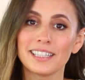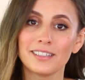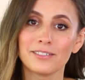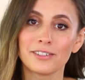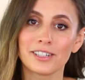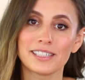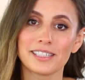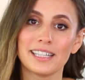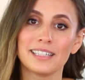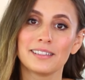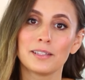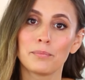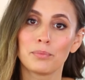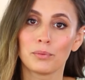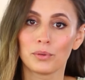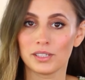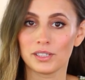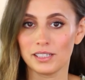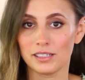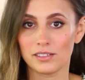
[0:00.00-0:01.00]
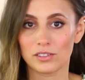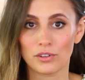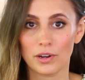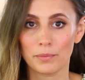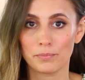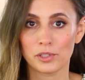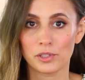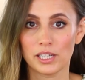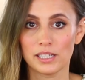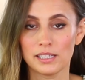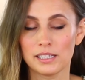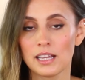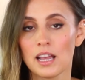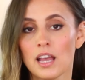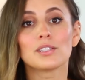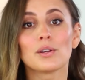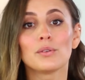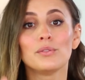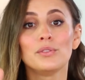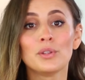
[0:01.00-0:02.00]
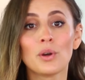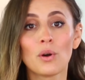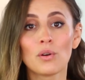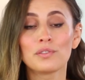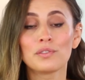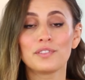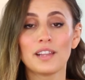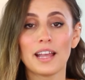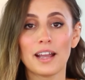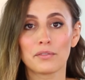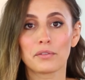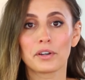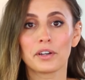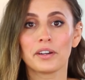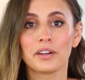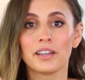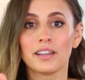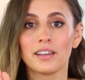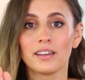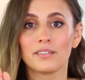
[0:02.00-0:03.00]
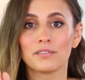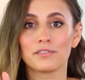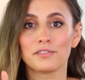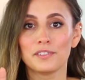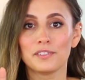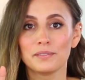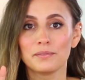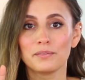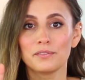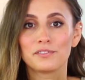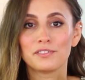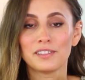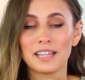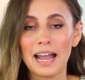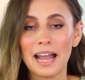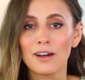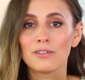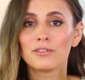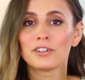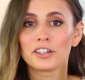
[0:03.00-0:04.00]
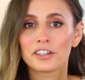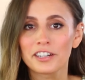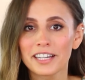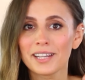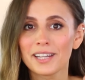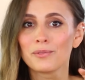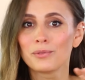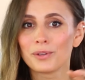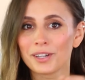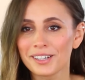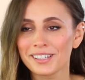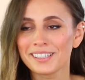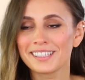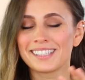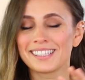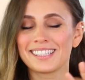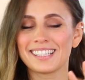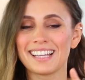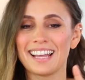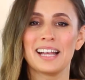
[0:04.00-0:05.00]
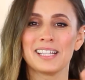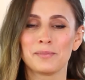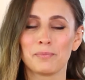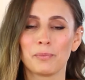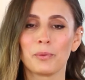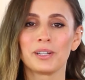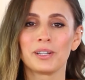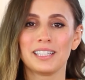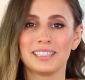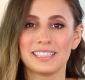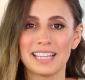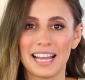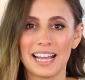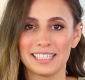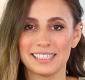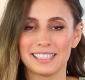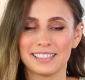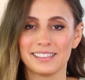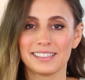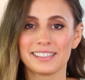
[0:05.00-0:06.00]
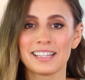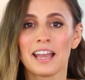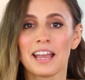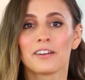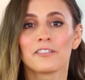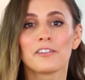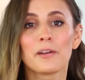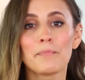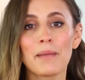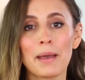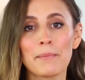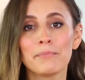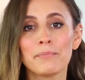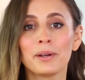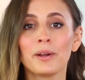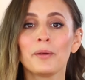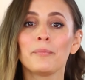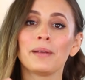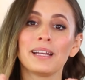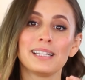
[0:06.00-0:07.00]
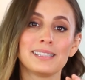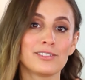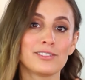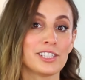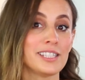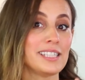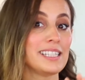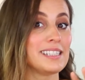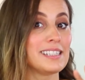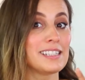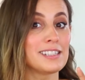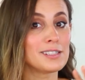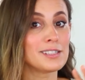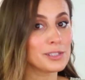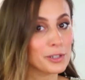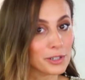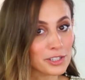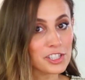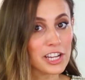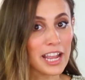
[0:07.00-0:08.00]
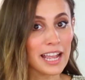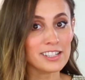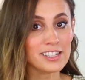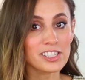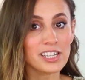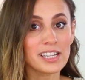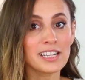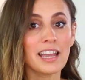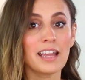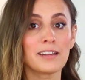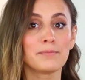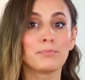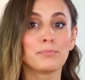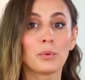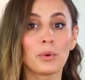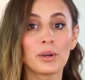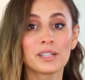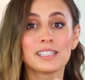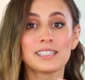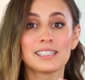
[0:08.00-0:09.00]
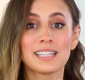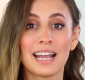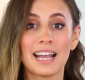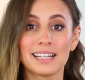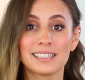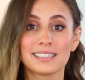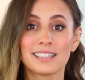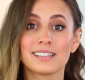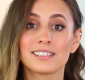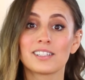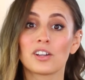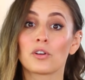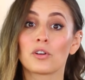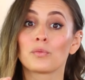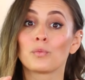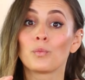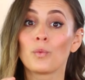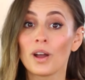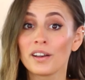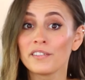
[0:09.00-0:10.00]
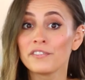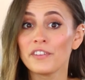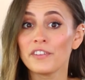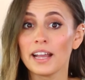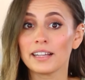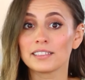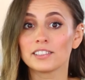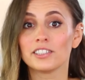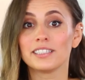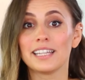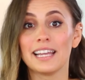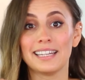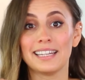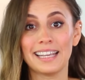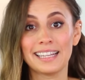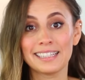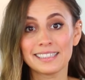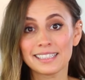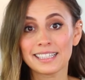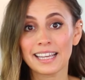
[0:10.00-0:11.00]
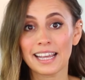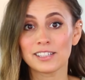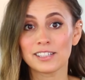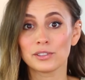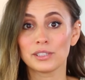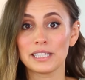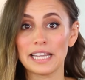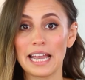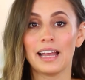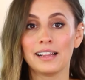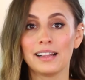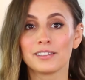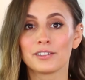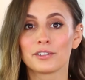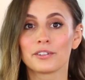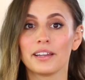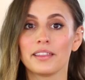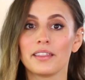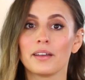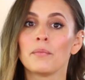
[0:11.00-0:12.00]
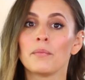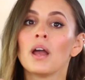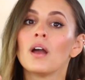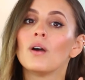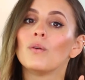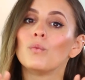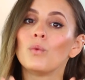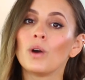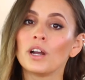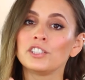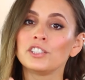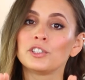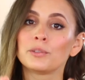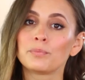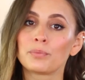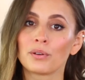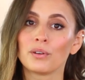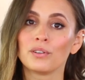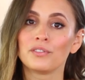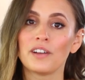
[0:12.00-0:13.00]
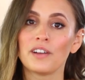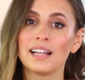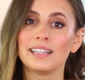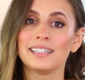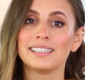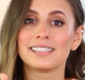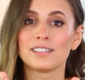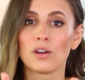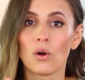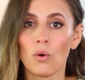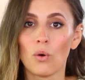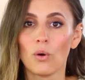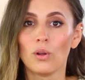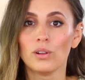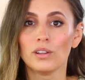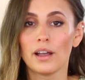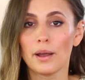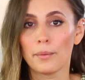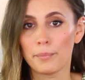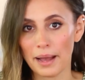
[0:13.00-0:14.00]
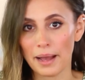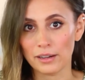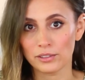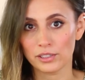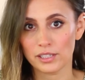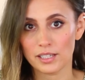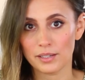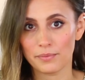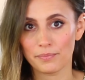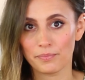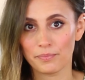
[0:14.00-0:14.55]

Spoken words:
keywords in the board descriptions. So no flowery words as board titles. Remember, Pinterest is a search engine and board titles are one factor that indicate to the algorithm what your profile is all about.